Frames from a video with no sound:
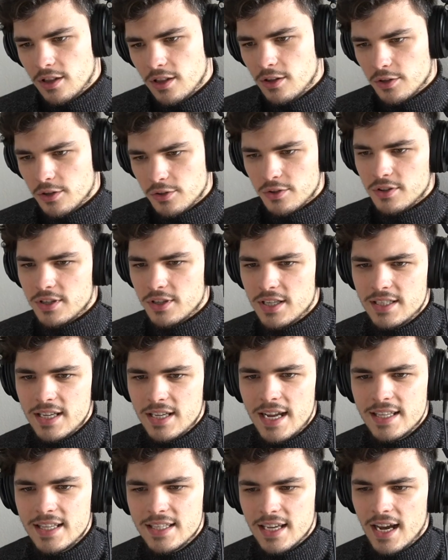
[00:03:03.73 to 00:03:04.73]
a lot on the
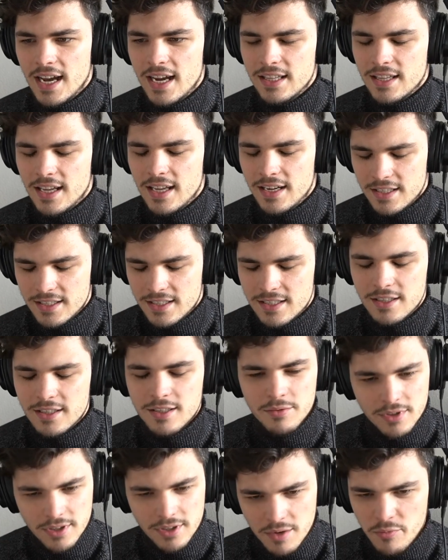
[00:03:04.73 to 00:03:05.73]
design side, and it's
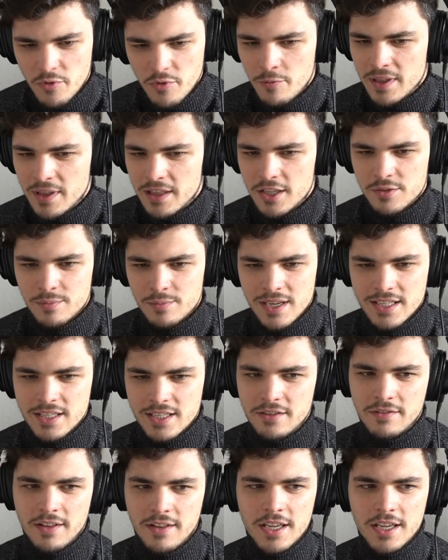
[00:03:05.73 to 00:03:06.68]
the improvement is massive.